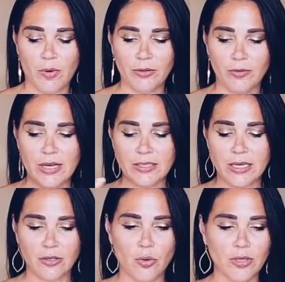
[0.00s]
whether that's
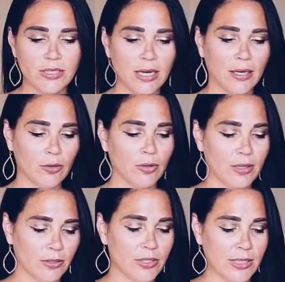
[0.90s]
on your side or
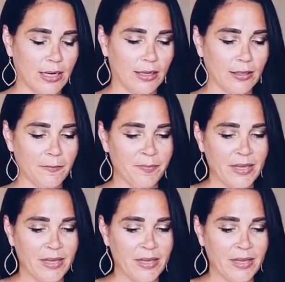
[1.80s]
their side.